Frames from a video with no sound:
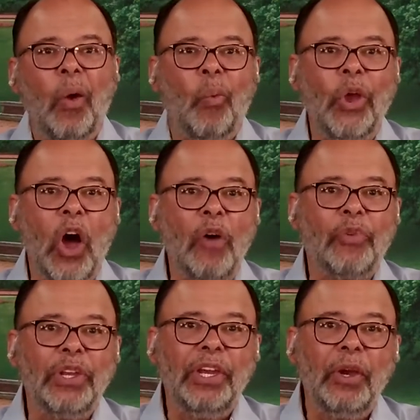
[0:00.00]
We
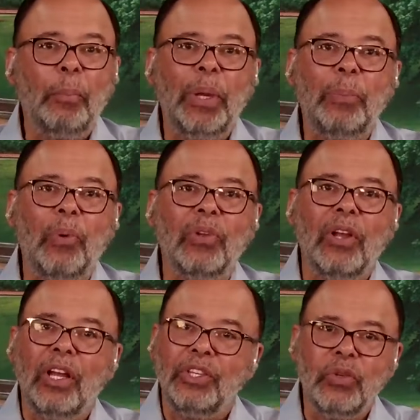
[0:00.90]
often hear people
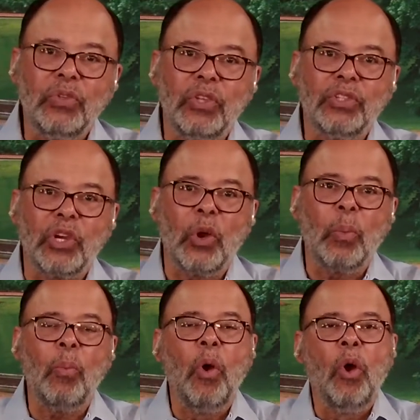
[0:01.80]
use the
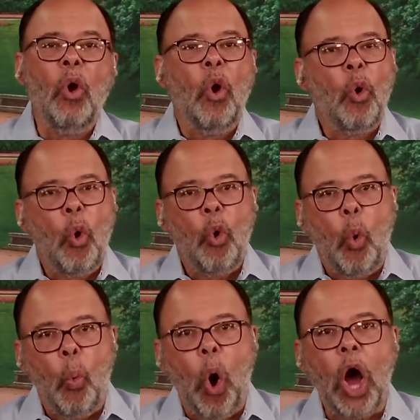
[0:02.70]
term
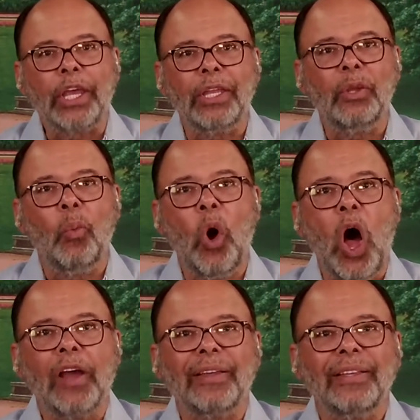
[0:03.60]
walking the
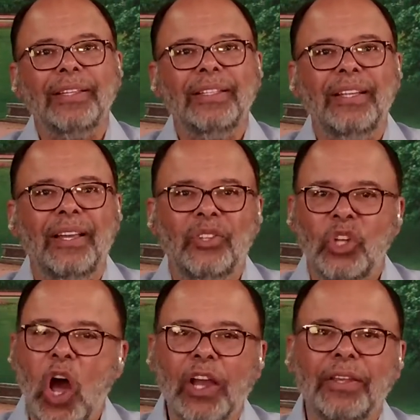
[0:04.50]
walk and
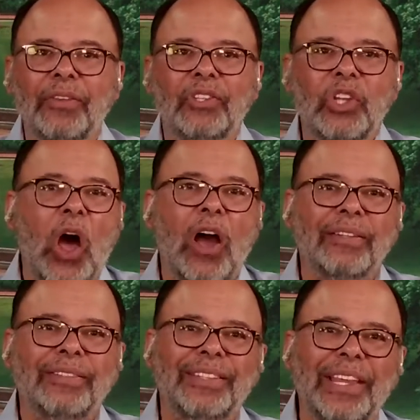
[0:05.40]
talking the
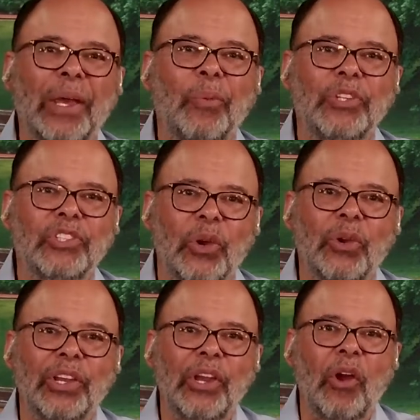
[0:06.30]
talk. Today, we
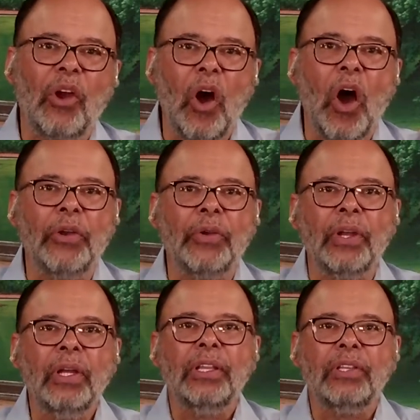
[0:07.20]
certainly are honored
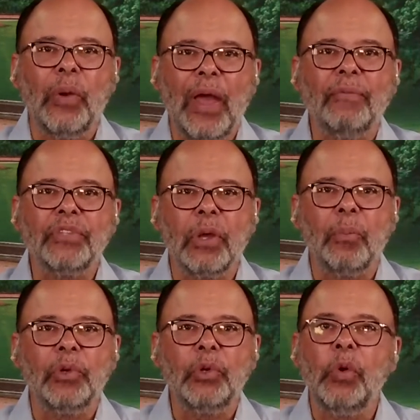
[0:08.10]
to have
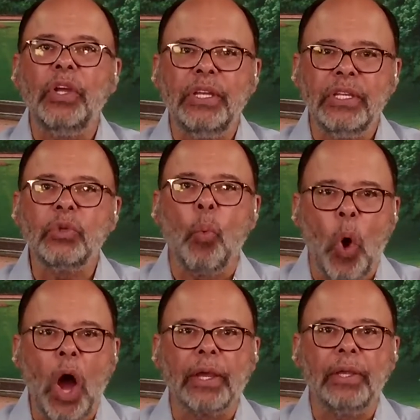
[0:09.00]
someone who is
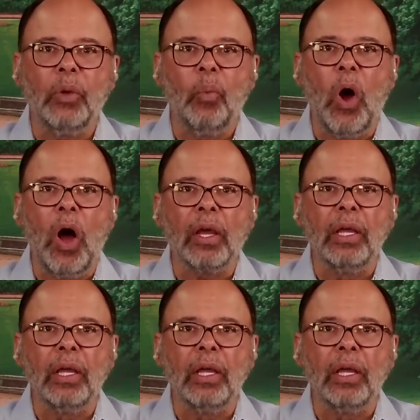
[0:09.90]
walking the walk.